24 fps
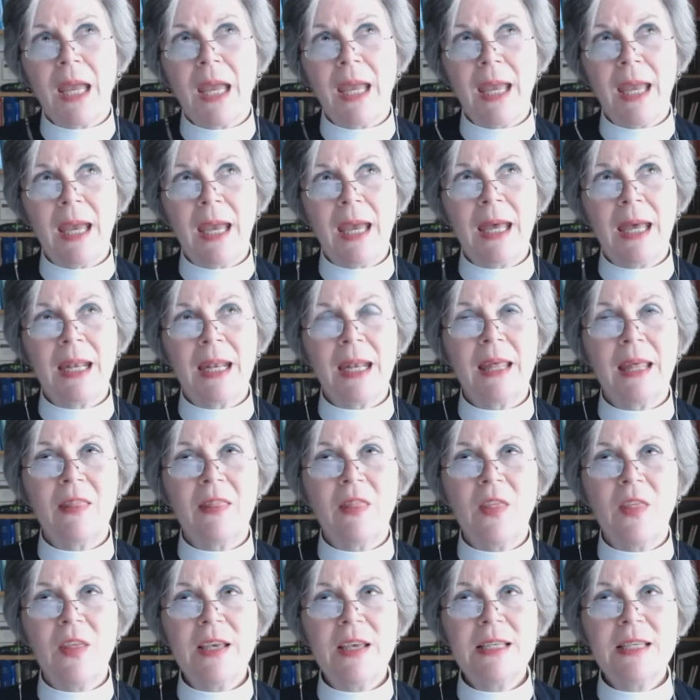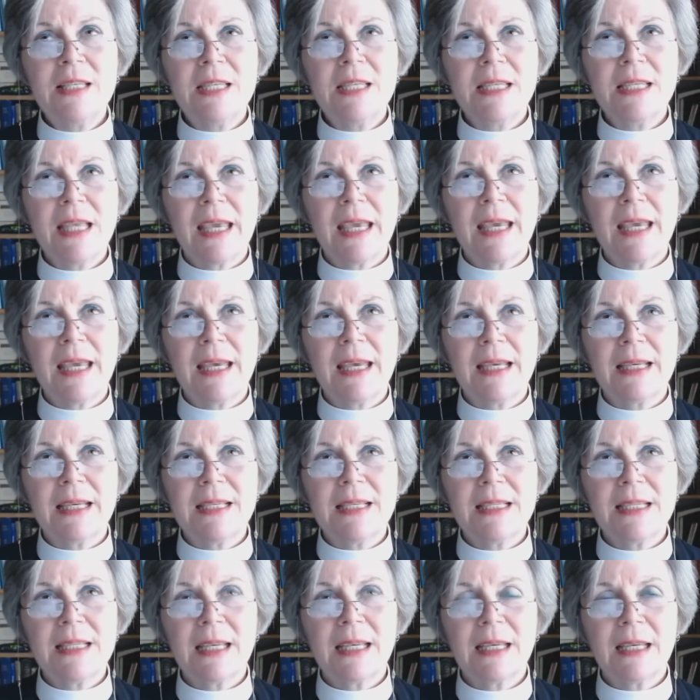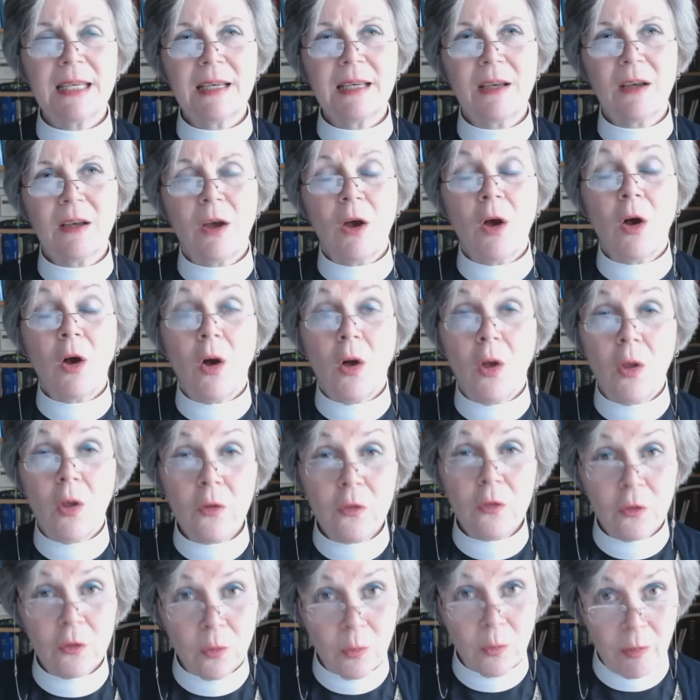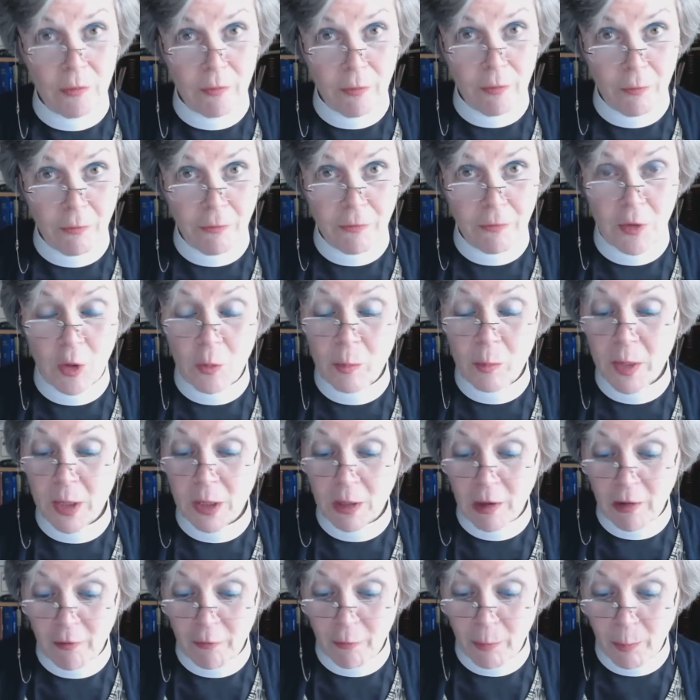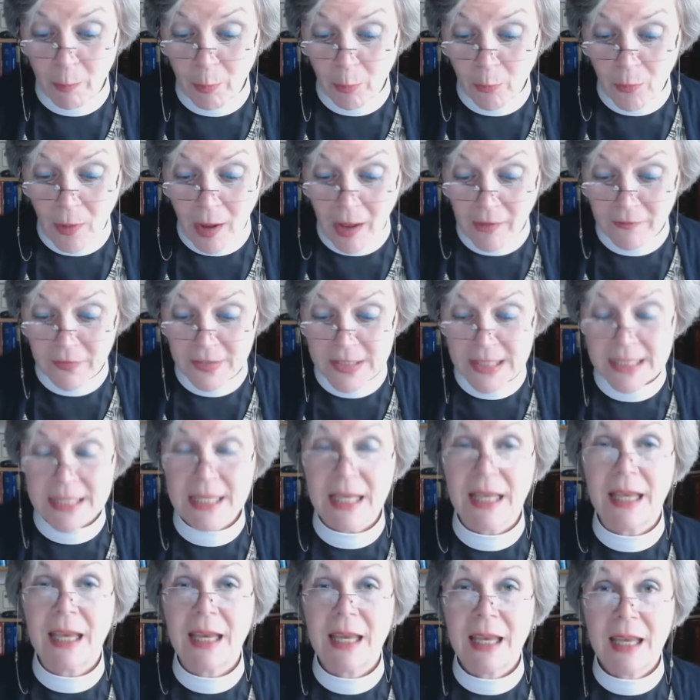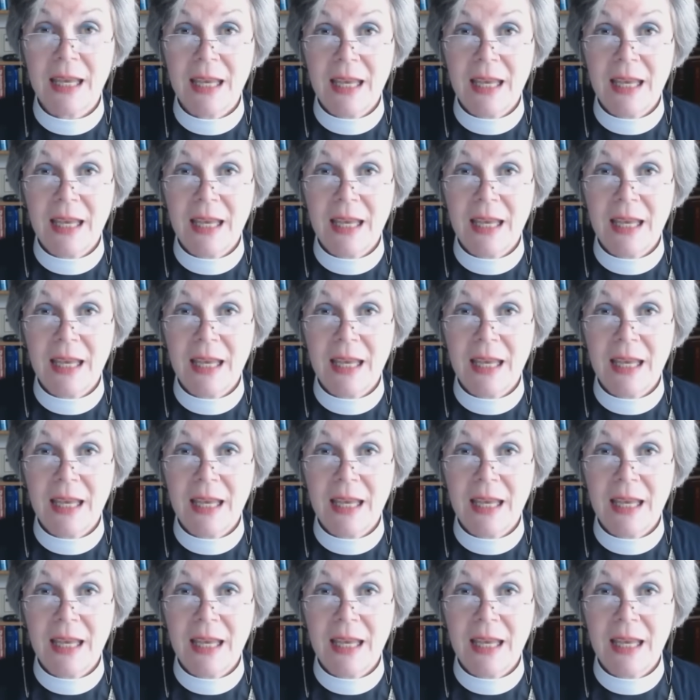And this is also a fulfillment of prophecy.